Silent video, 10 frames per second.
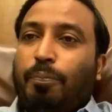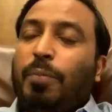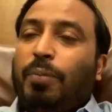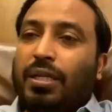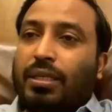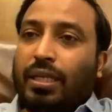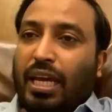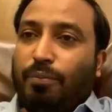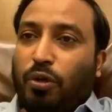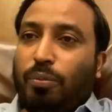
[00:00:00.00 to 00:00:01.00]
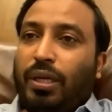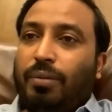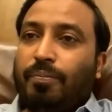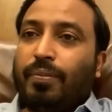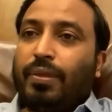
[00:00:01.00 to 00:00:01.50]
People came to
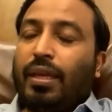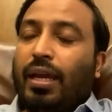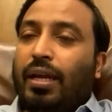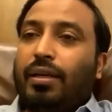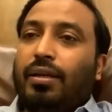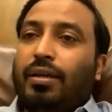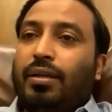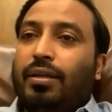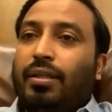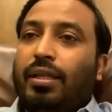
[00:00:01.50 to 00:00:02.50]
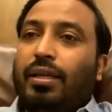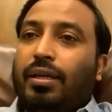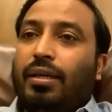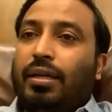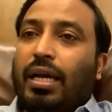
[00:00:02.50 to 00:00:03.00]
me and
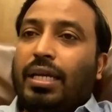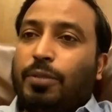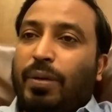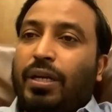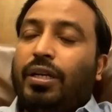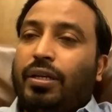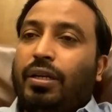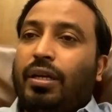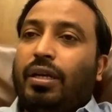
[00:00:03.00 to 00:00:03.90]
I spread it